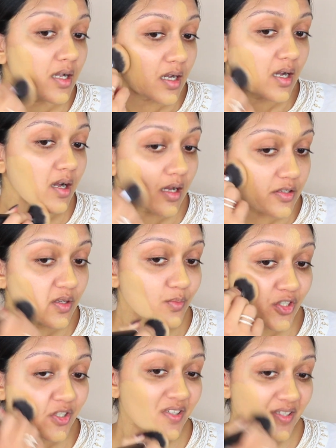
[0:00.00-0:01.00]
So I'm
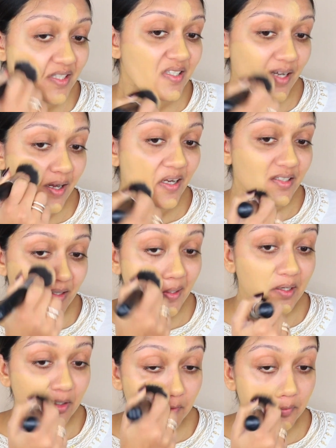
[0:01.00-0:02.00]
just going to start to
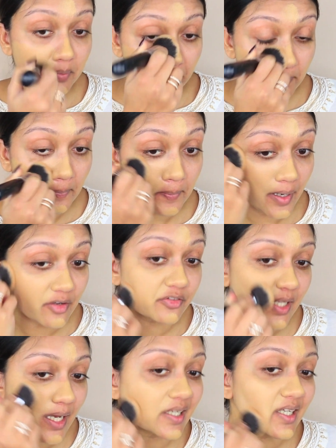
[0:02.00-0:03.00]
kind of
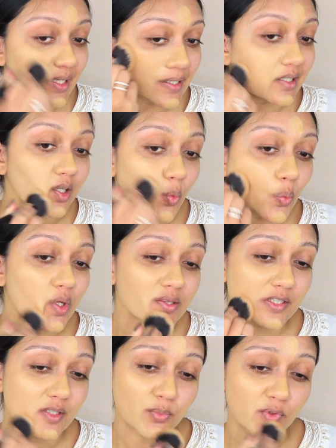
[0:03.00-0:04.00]
buff that in with
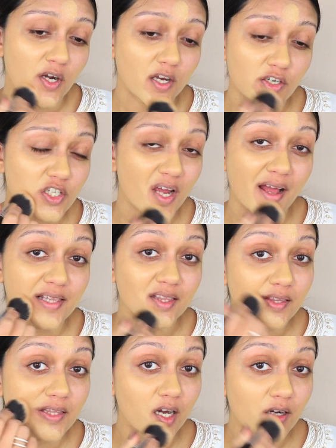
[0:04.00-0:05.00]
this brush. I
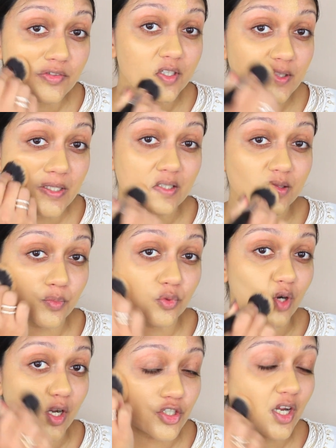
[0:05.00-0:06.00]
love this
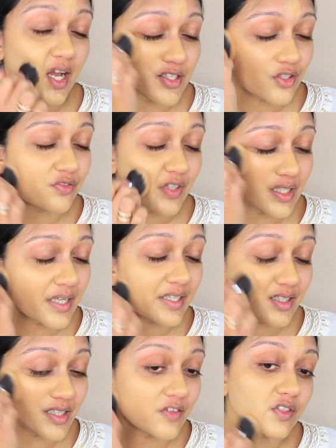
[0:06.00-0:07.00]
brush. I just feel like
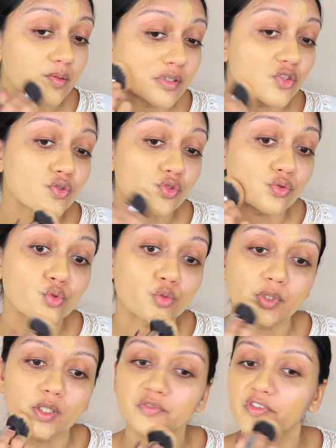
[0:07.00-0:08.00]
it gives a
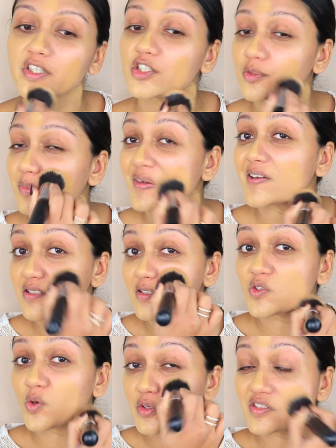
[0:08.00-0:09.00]
super finish, plus
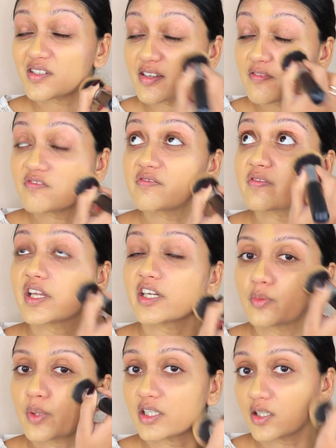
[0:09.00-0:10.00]
it's honestly
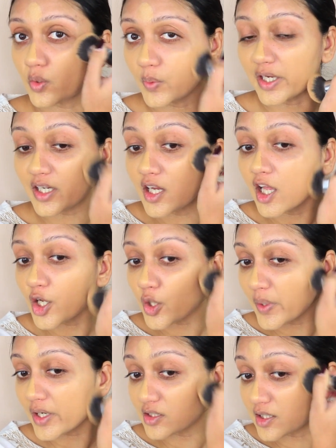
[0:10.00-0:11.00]
very quick,
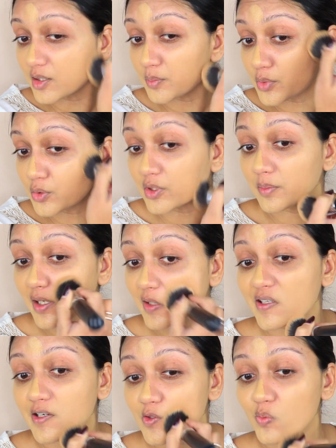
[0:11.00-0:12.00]
quicker than the beauty
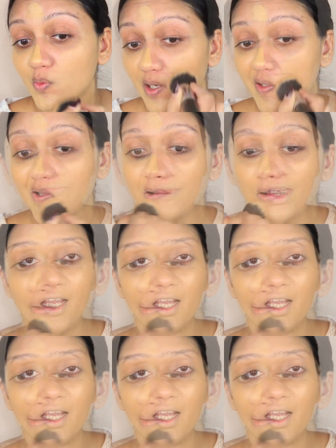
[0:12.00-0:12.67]
blender as well.